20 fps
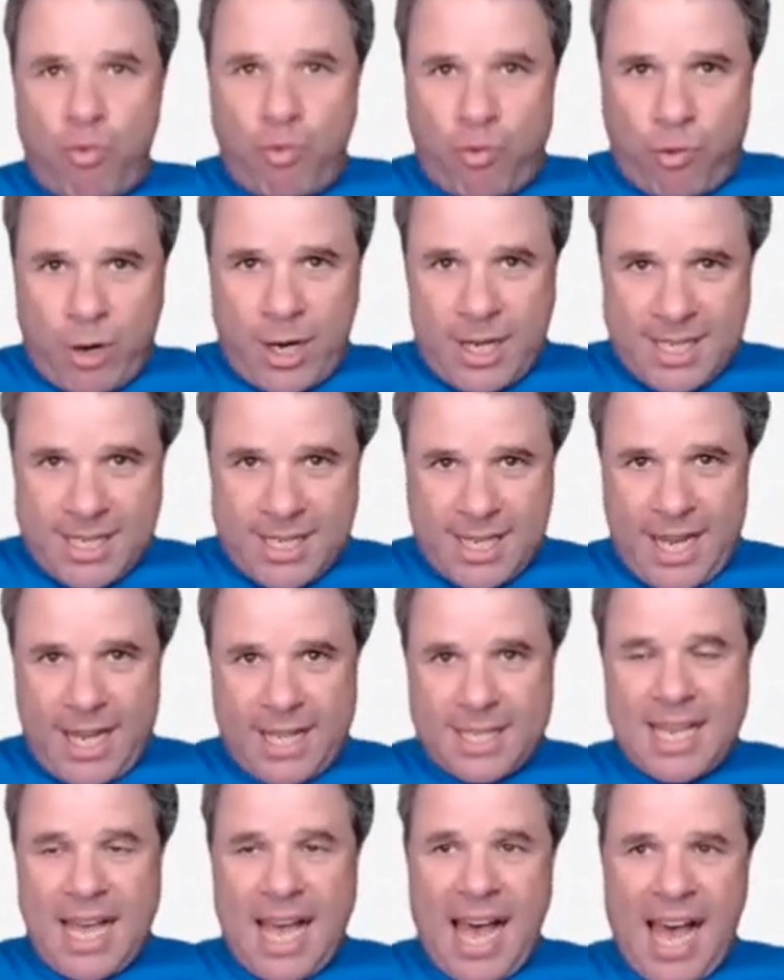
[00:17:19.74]

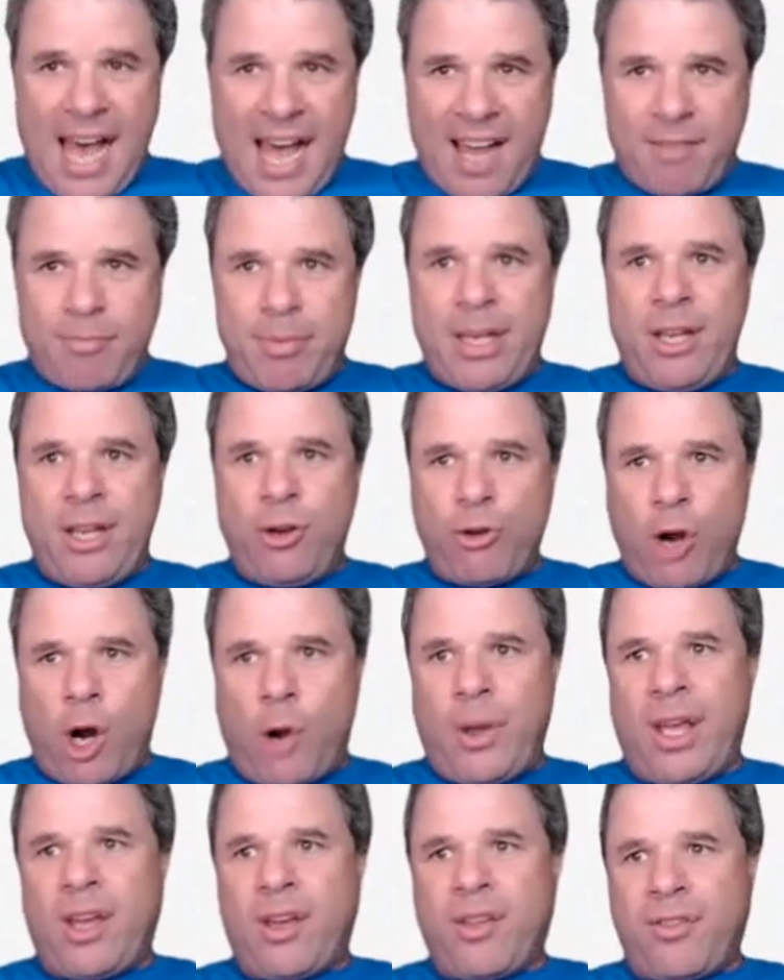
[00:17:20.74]
receipts have been
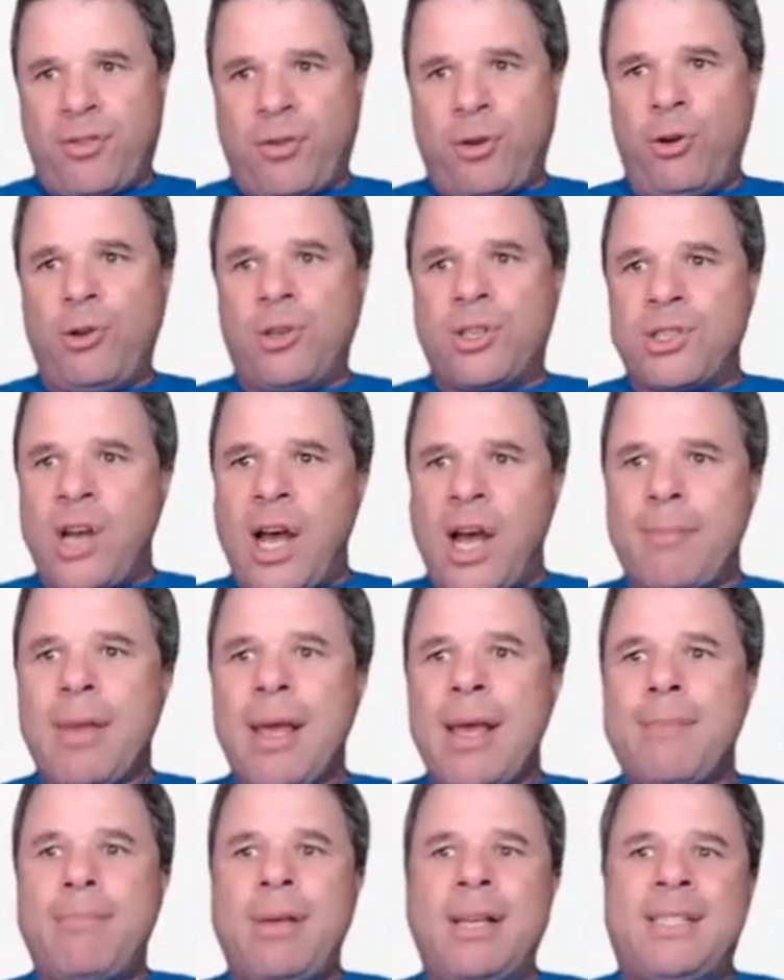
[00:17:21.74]
growing through time,
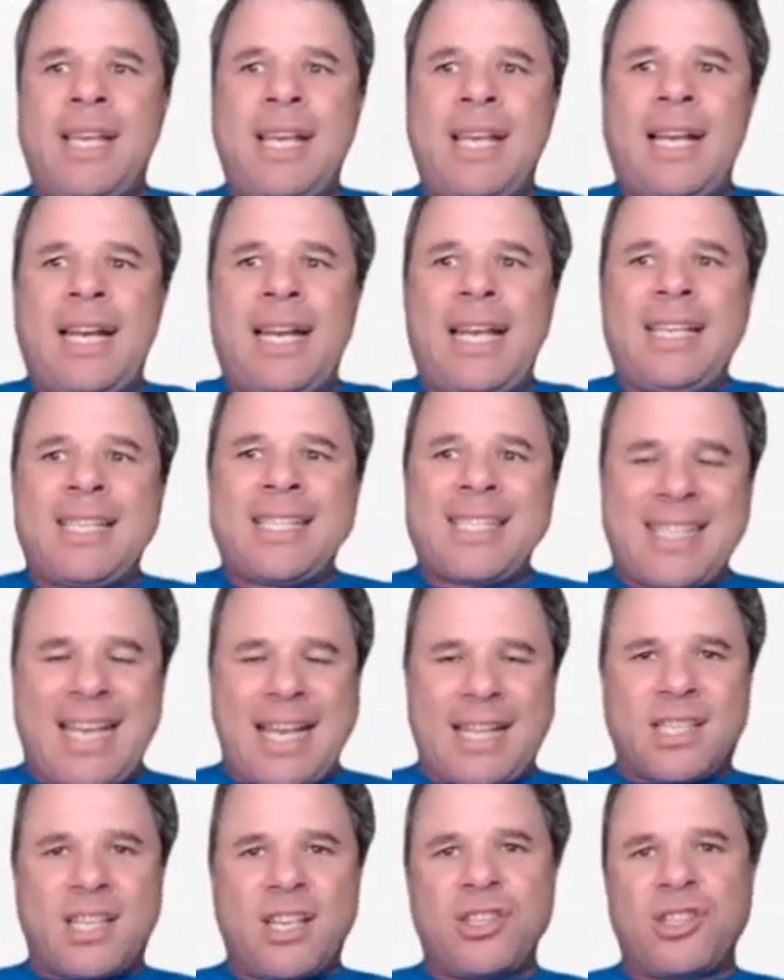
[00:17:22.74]
particularly
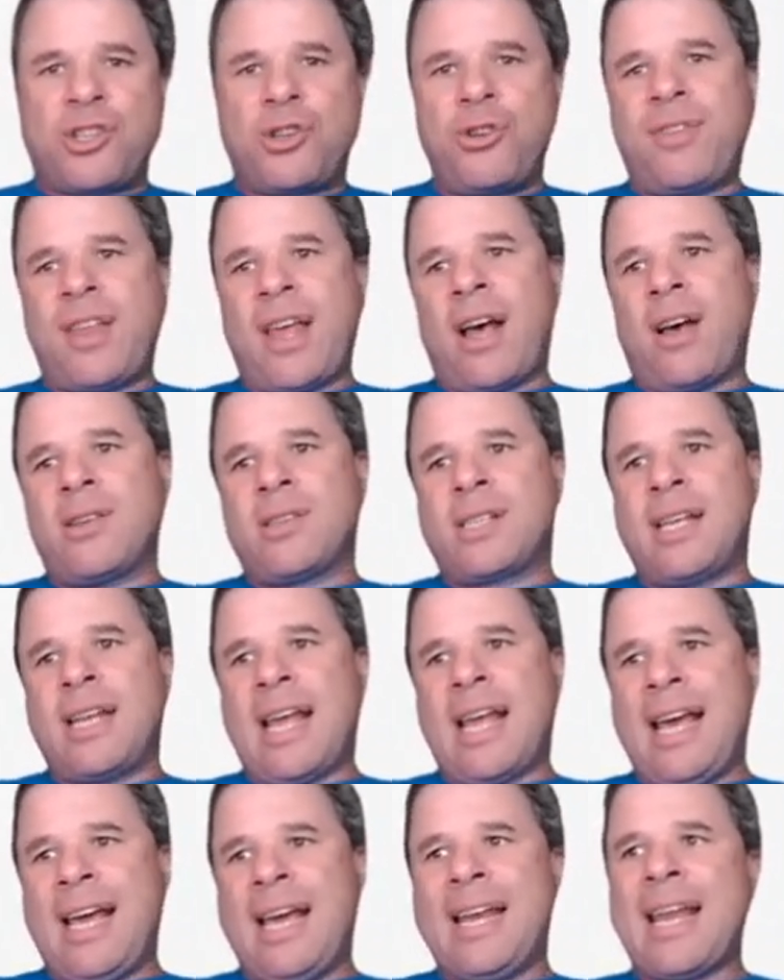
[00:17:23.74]
since
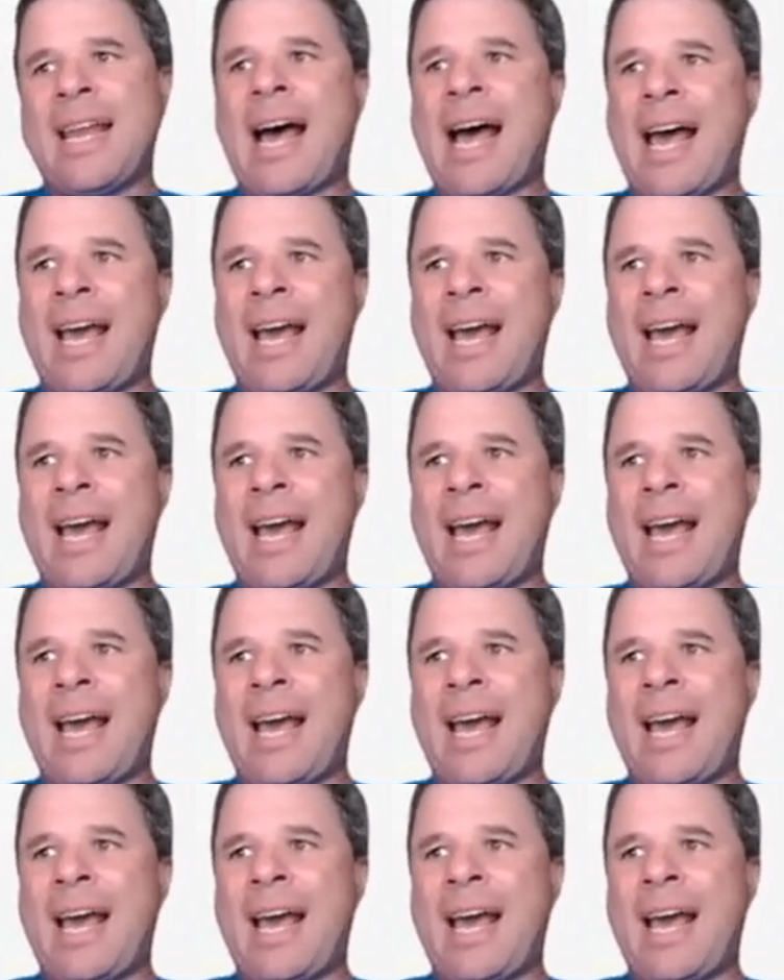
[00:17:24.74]
2018.